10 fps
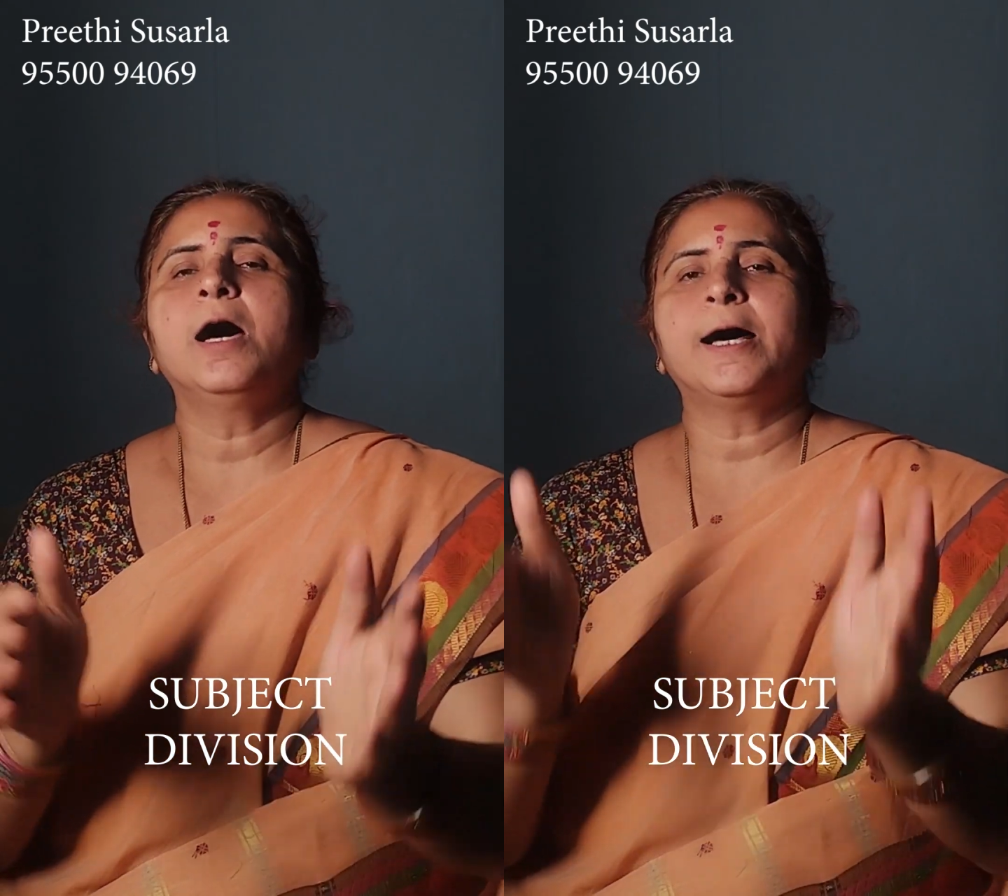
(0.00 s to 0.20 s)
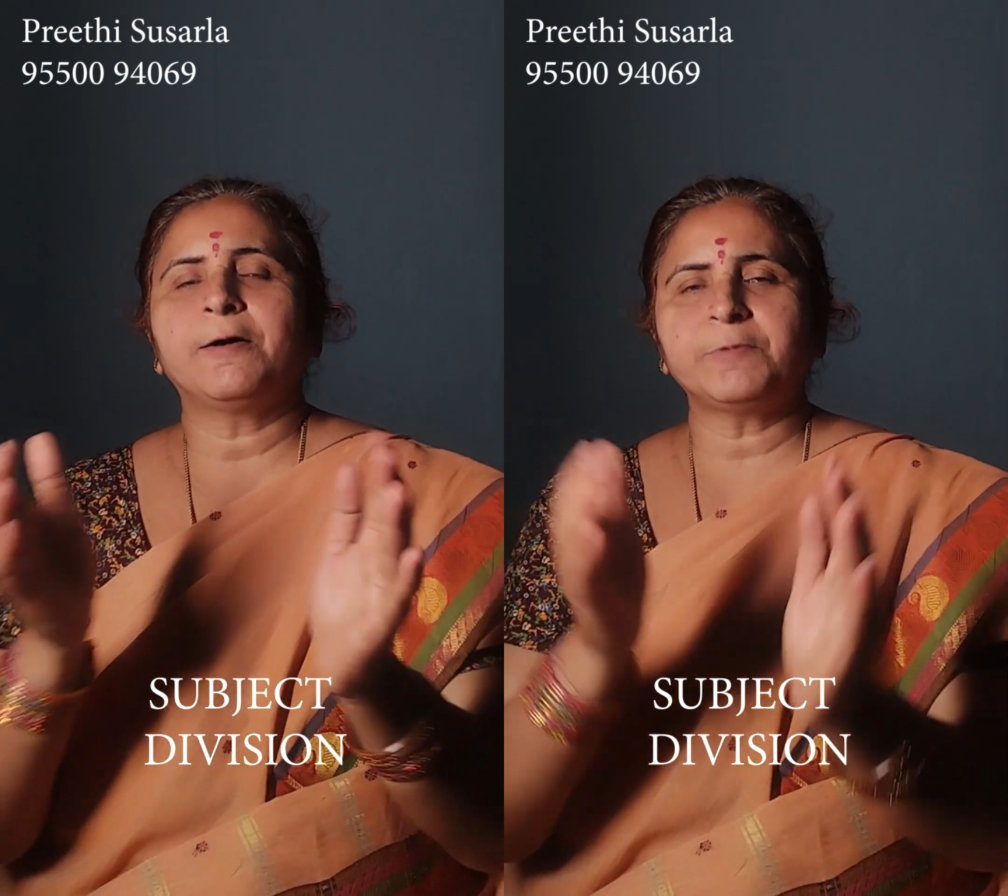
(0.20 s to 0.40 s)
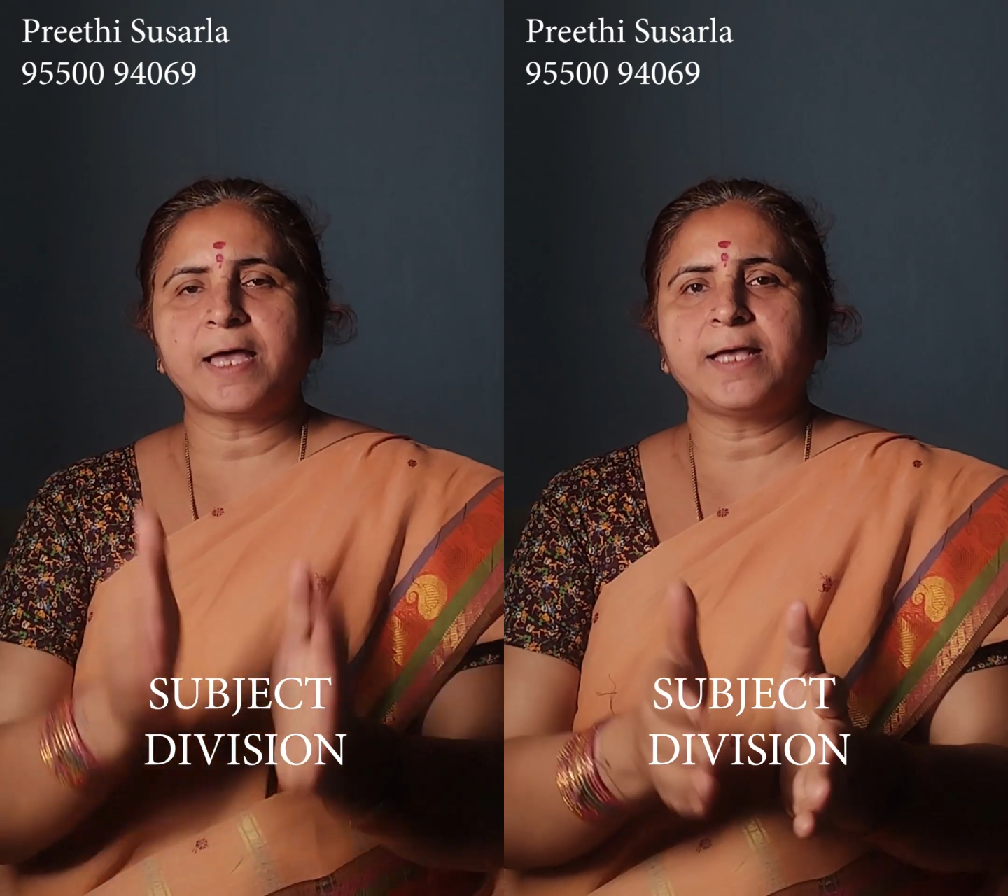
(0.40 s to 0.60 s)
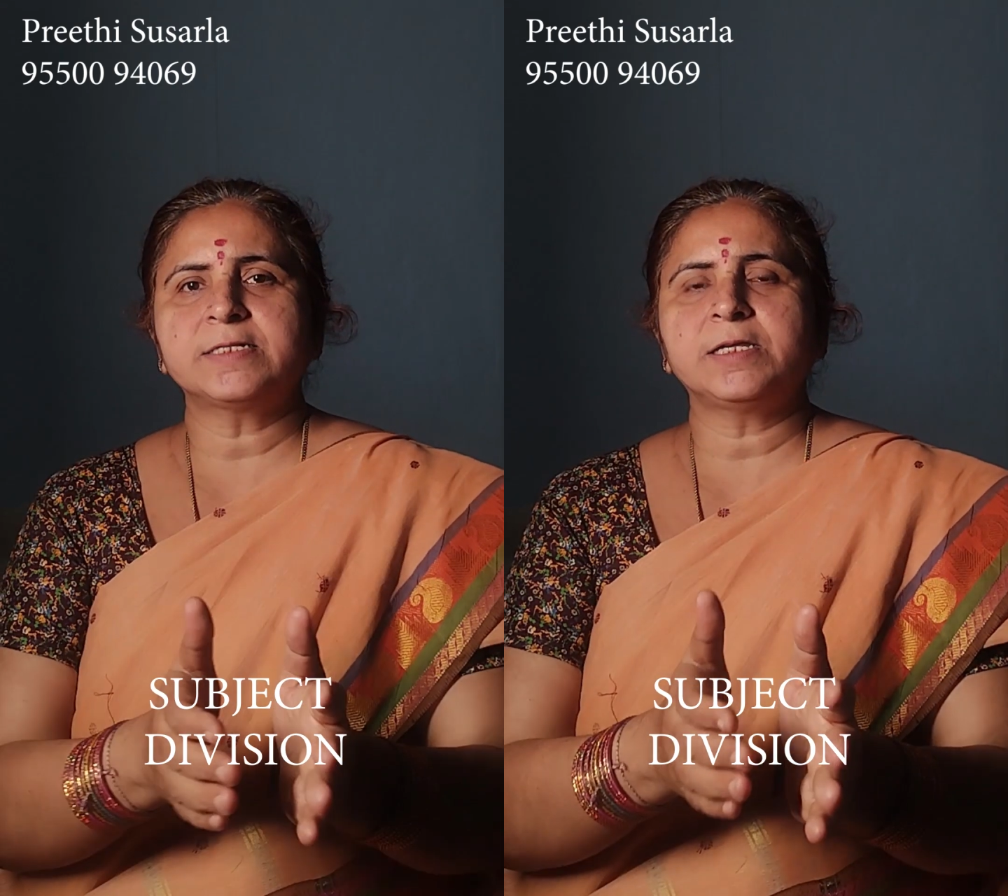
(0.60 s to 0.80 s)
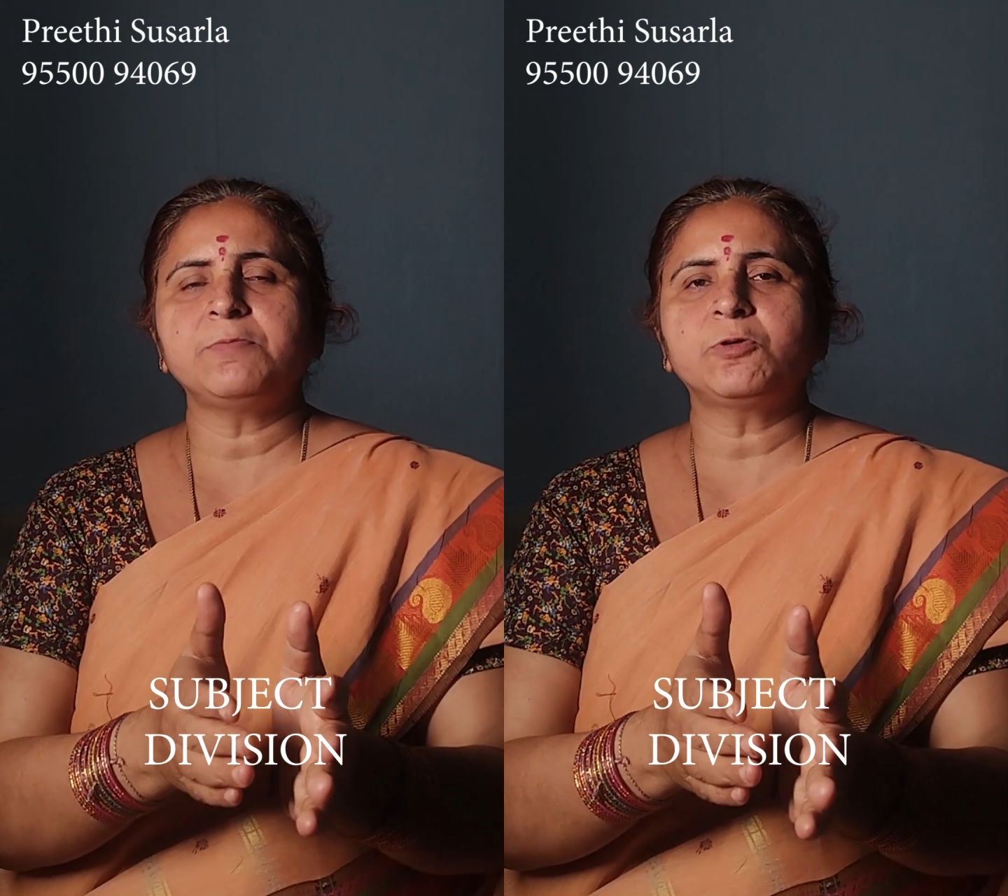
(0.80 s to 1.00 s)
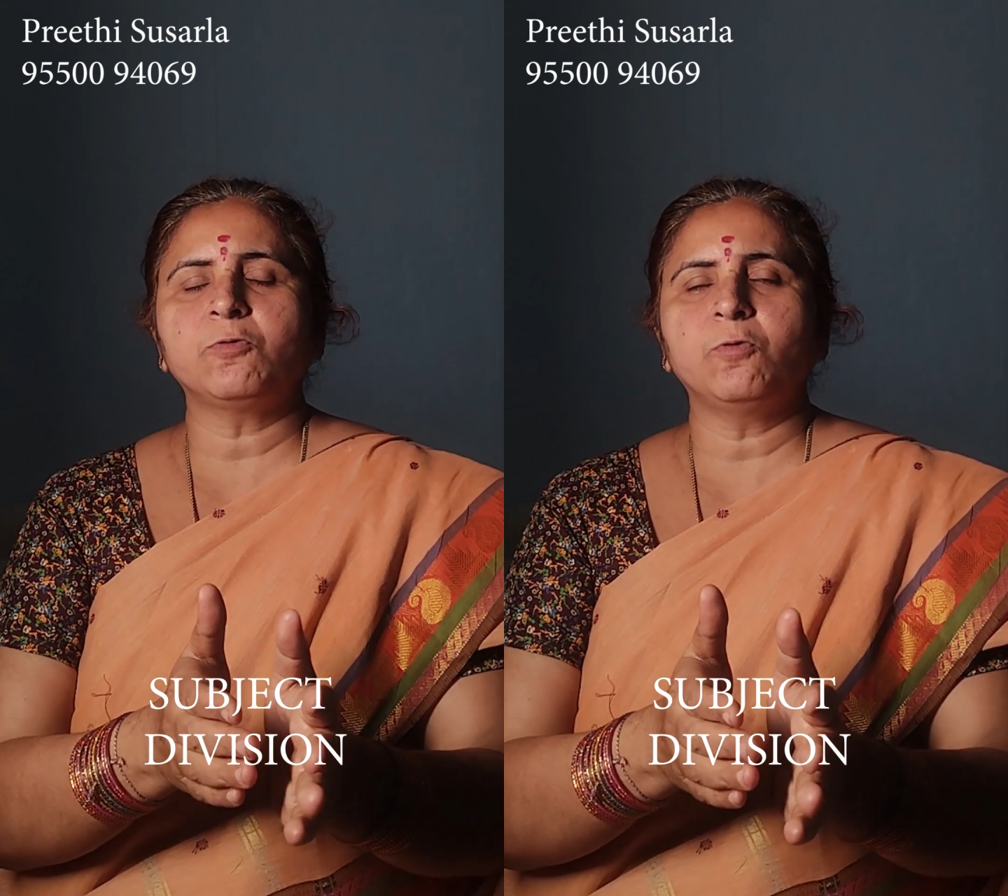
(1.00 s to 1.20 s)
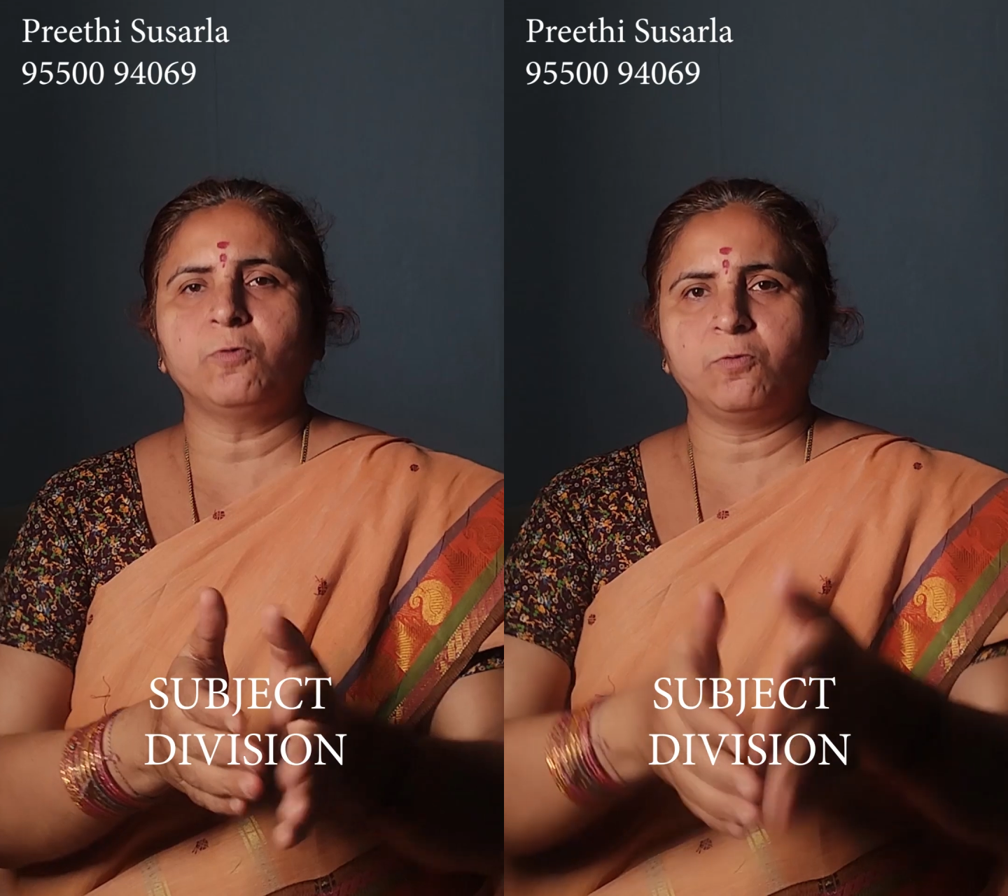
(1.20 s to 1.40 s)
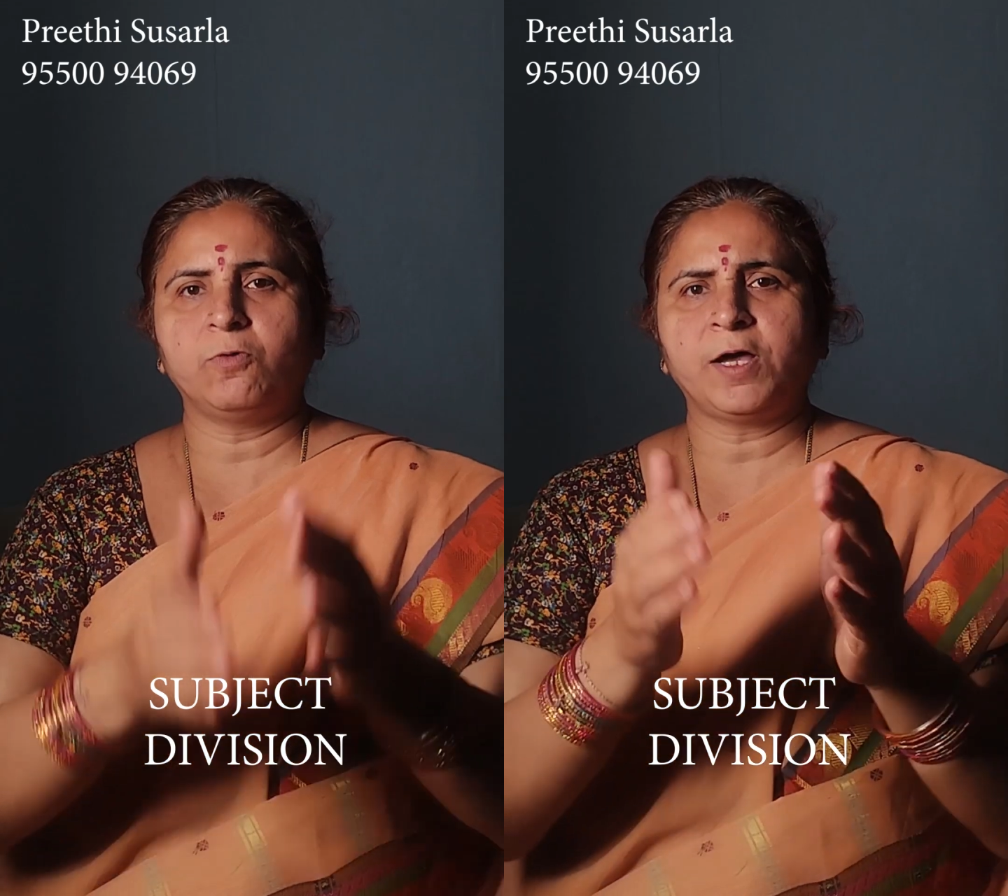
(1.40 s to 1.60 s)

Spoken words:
ask them to